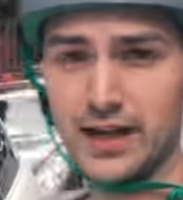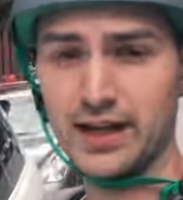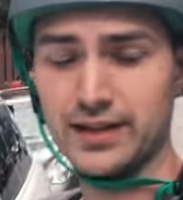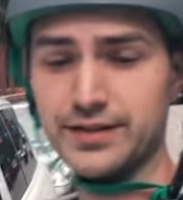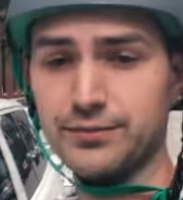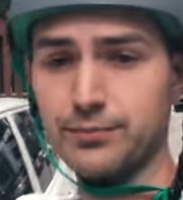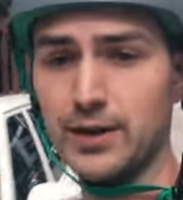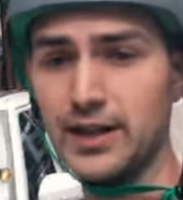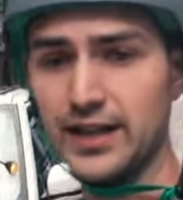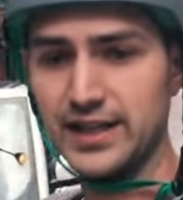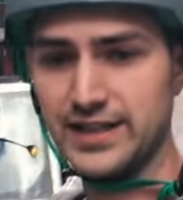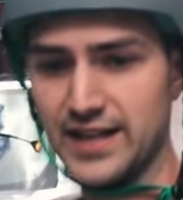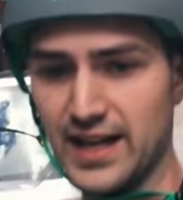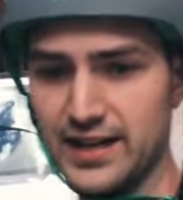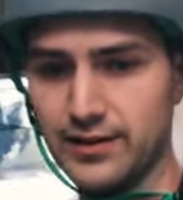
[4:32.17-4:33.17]
It's really
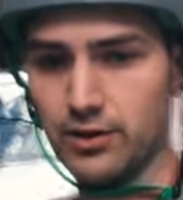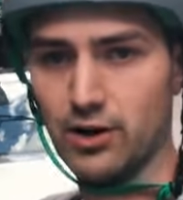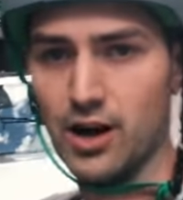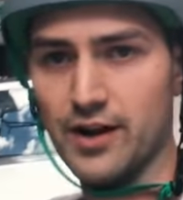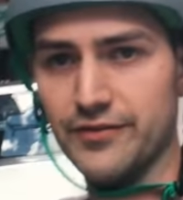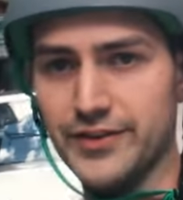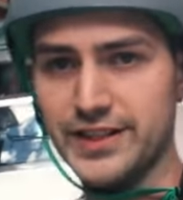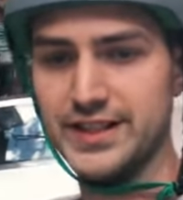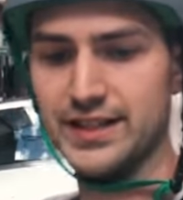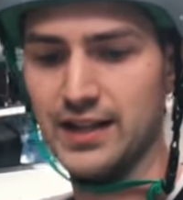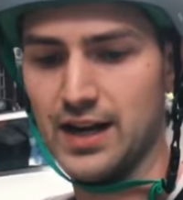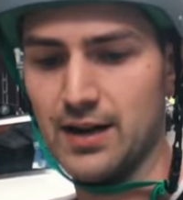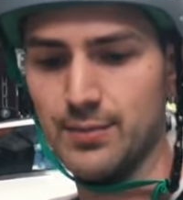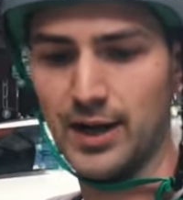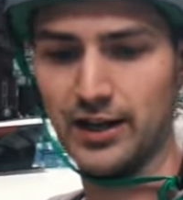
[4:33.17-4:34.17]
dead in our office
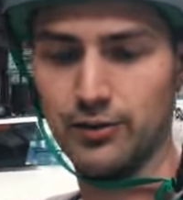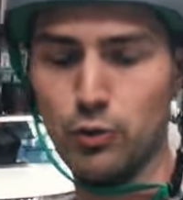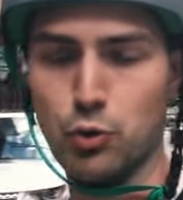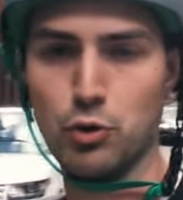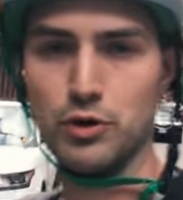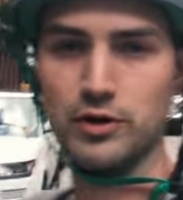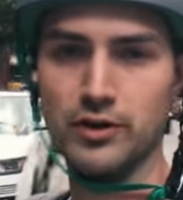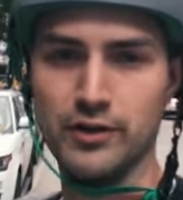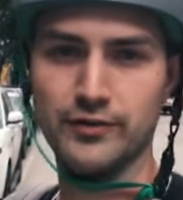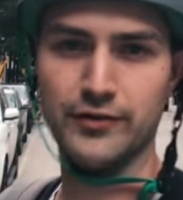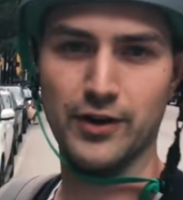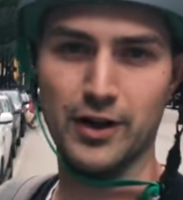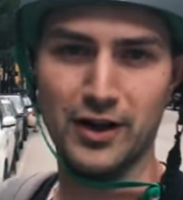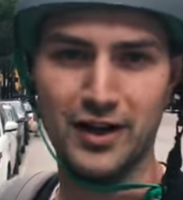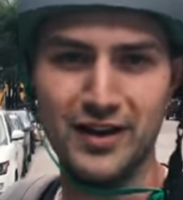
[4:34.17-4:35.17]
today. About a quarter of
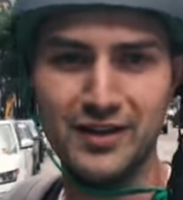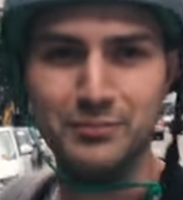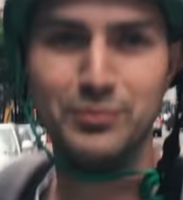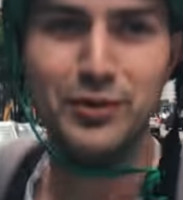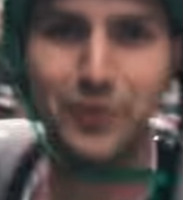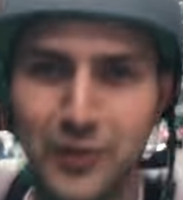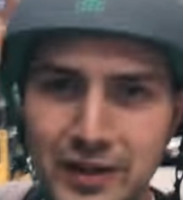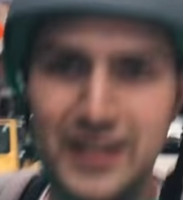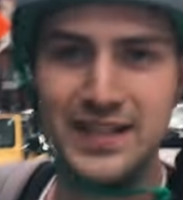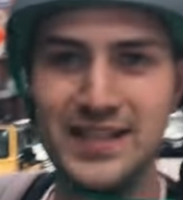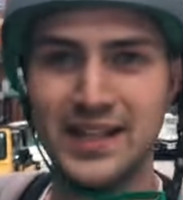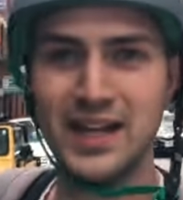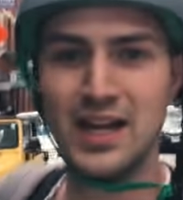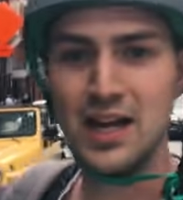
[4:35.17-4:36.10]
our employees